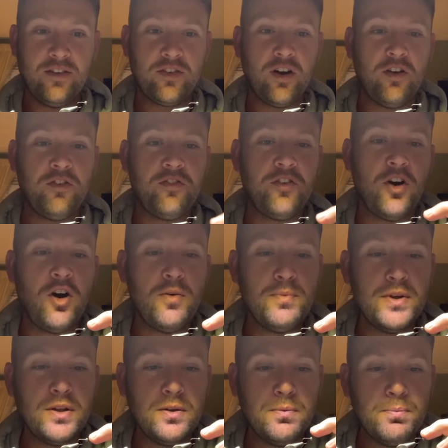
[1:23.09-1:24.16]
I've got a
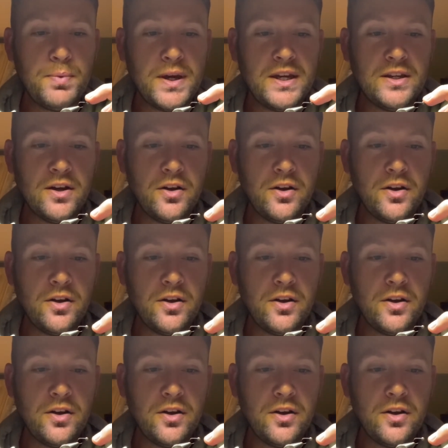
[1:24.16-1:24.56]
4mm bead